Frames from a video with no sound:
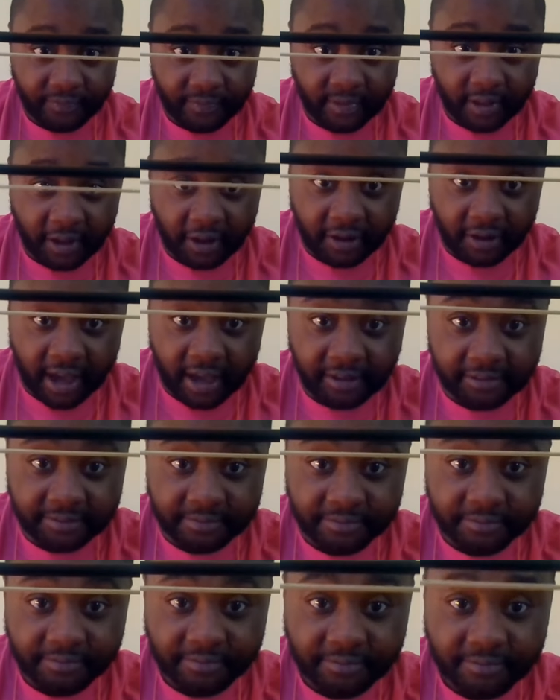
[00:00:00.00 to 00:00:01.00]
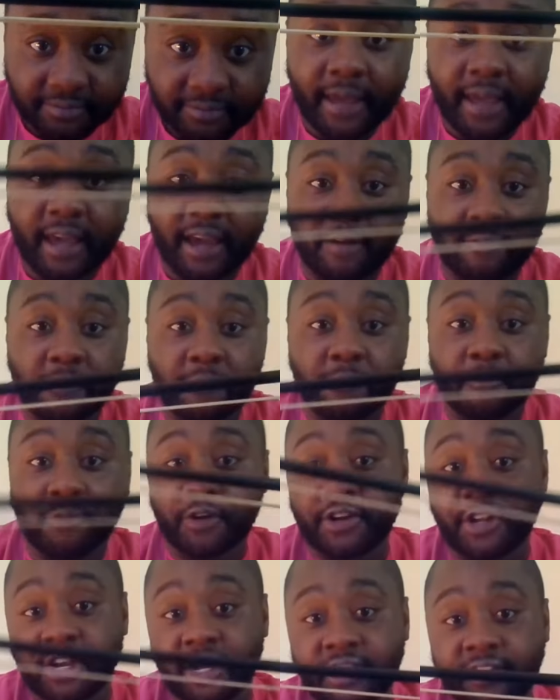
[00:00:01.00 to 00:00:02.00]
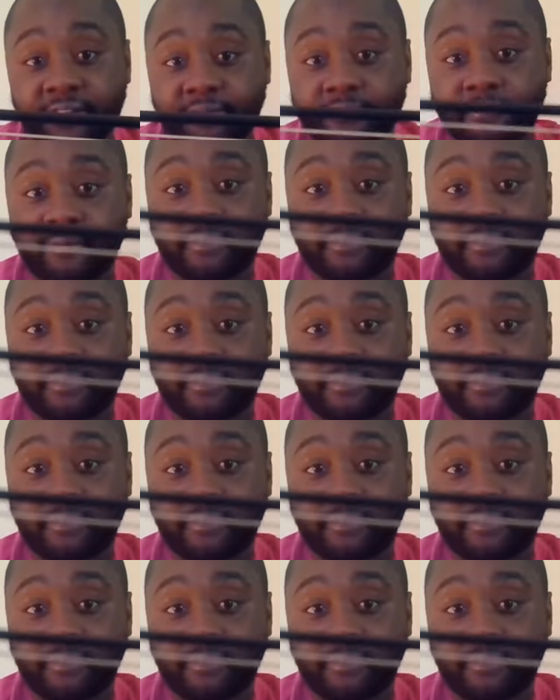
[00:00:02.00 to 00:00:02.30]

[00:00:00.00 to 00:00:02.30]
Okay, and when we're done,